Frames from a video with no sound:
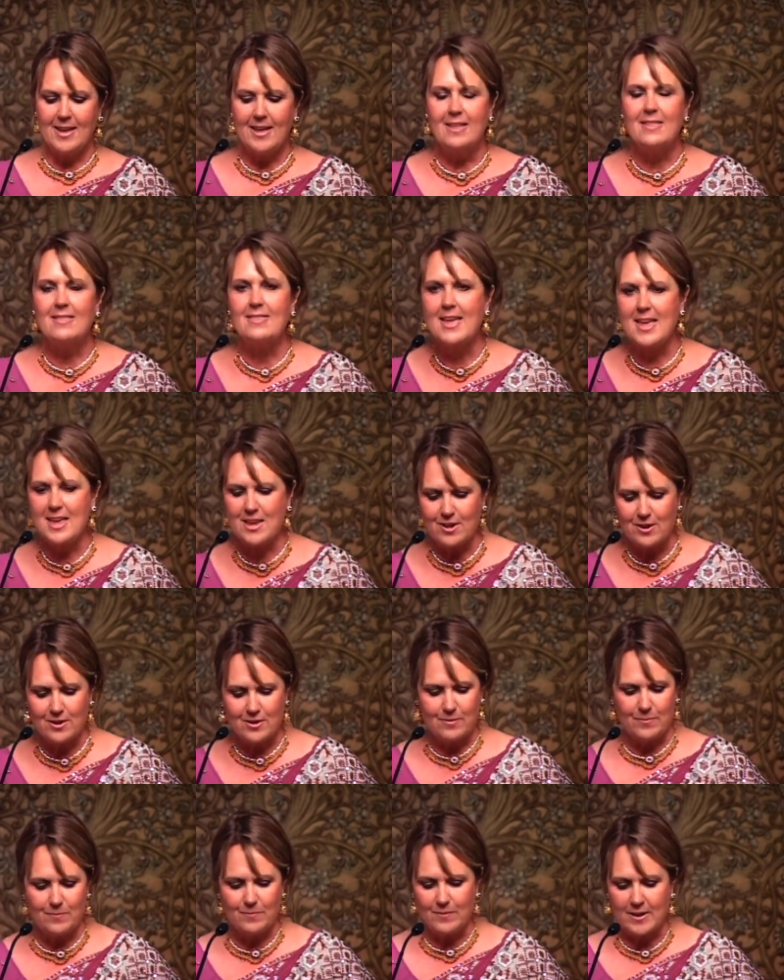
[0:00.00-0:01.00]
Thank
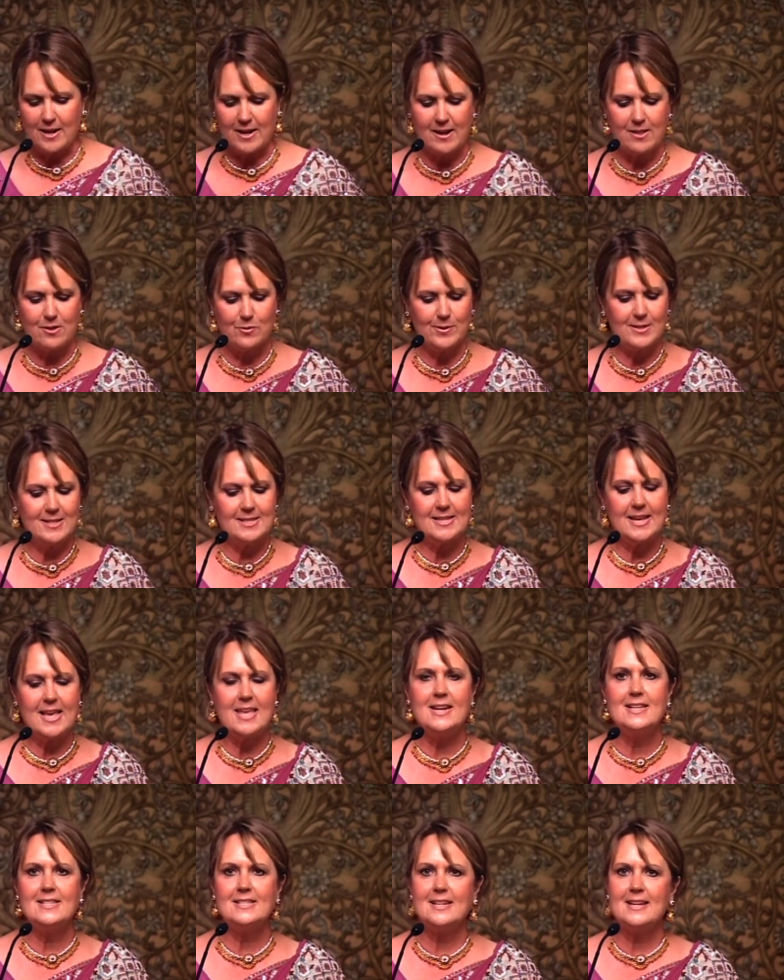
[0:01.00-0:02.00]
you. Another one said,
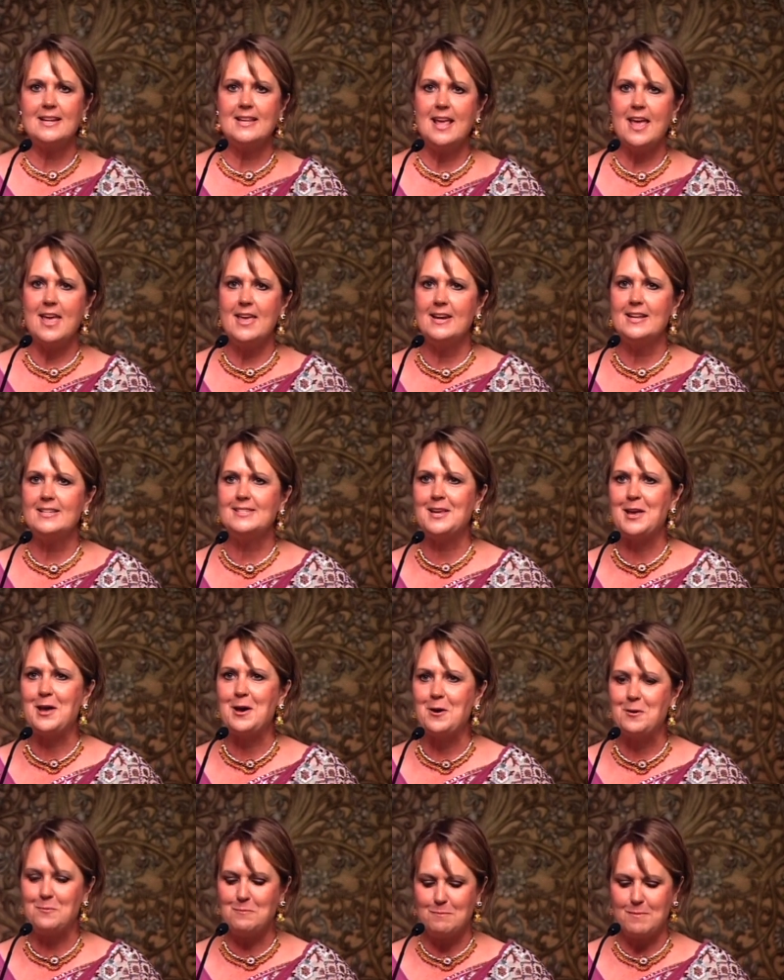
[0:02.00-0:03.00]
It has
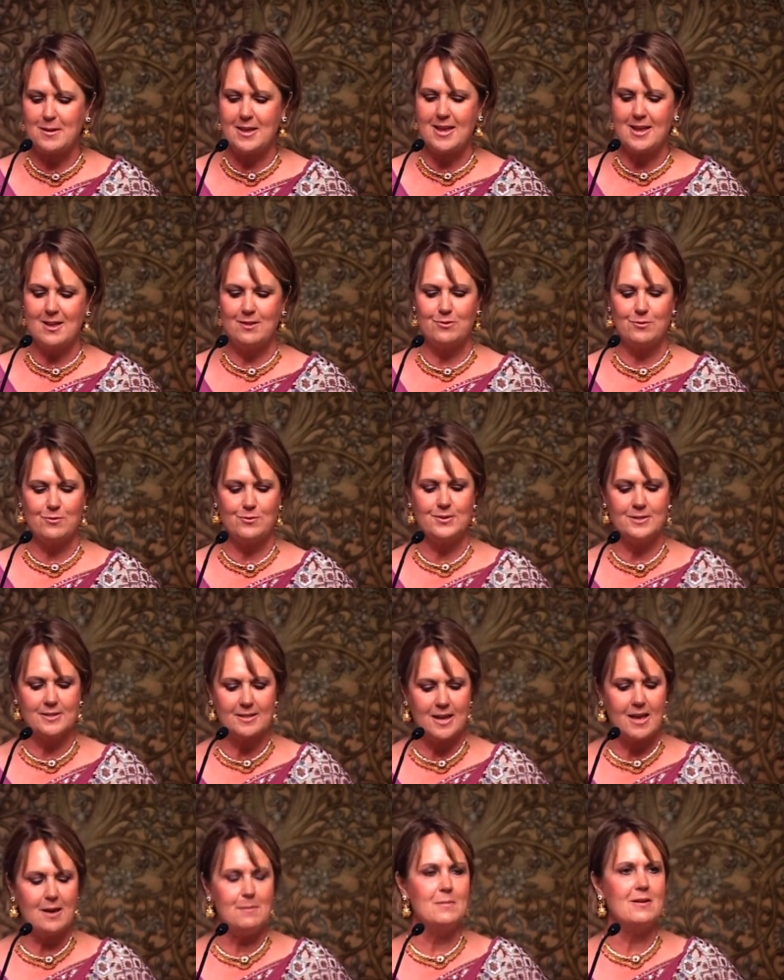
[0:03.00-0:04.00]
helped me through
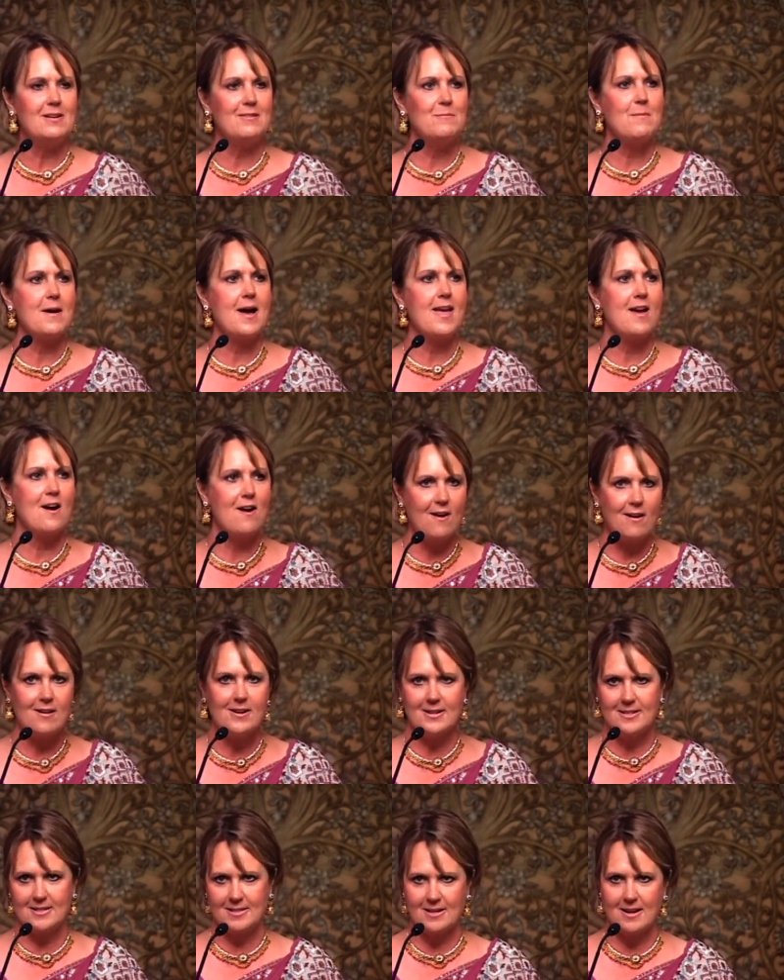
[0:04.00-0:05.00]
some of my
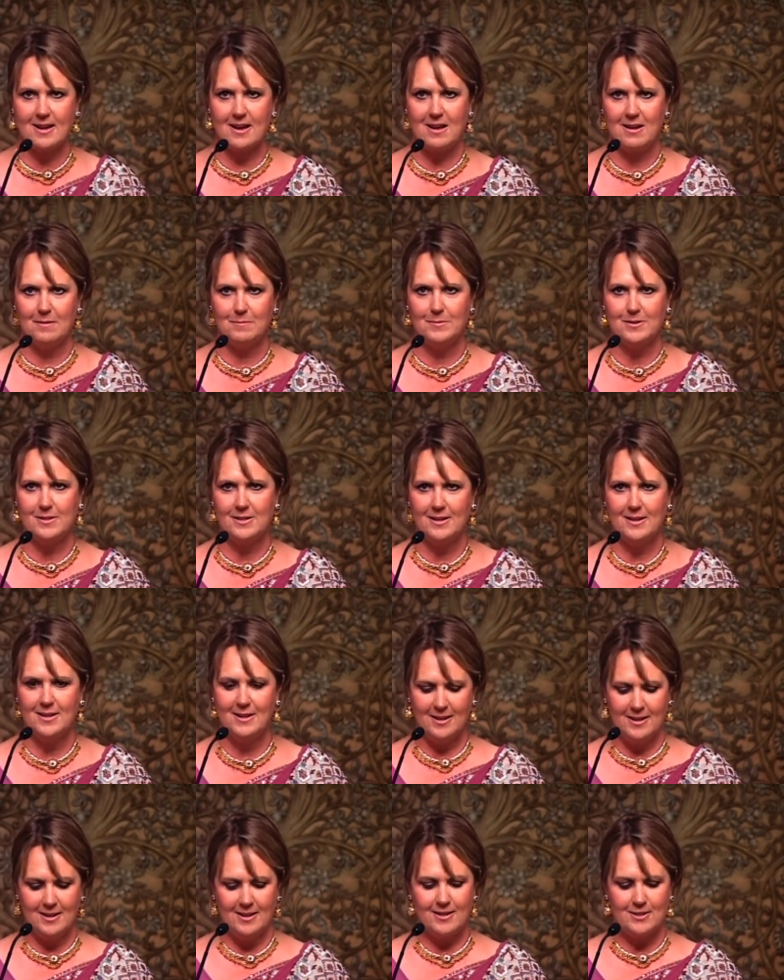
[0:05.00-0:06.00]
hardest times
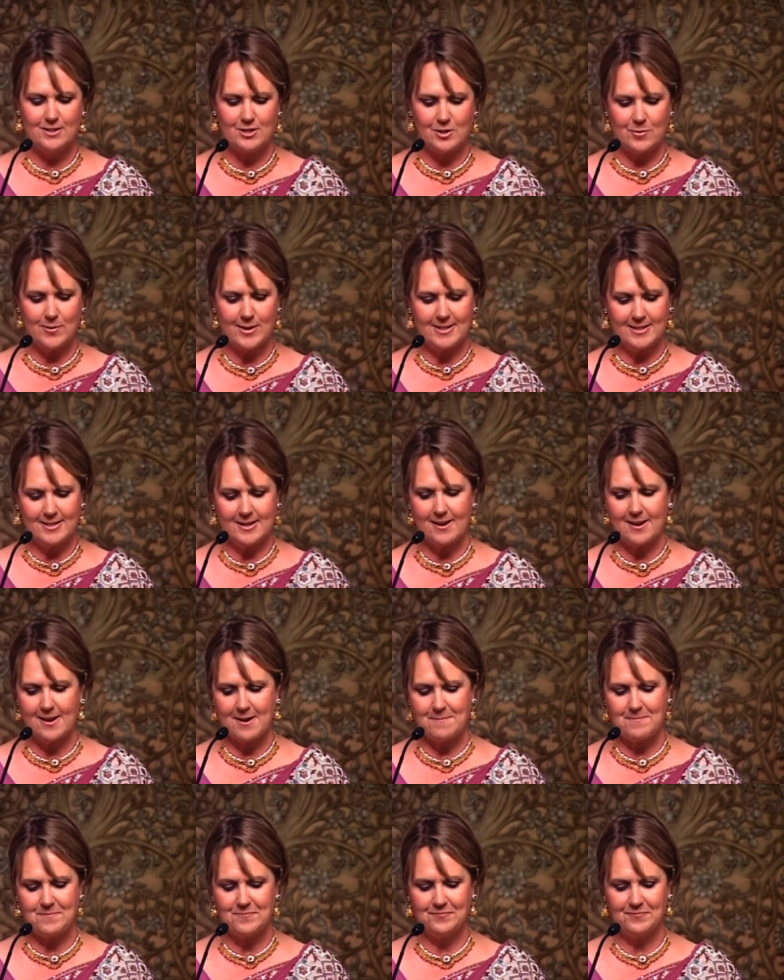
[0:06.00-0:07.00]
doing
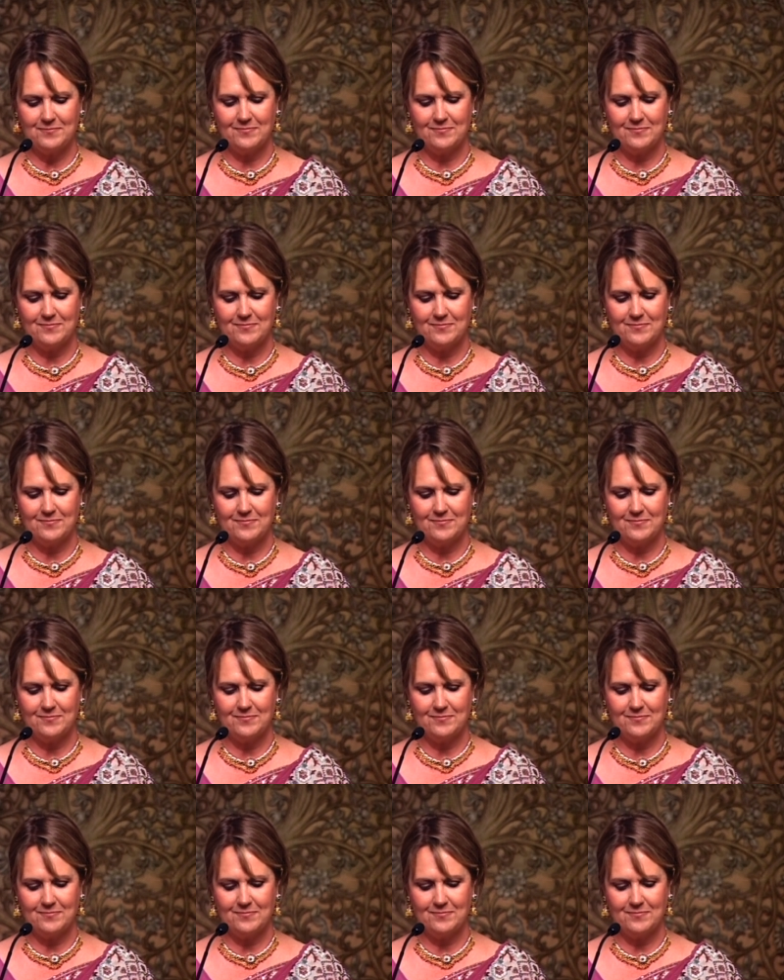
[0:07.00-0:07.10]
time.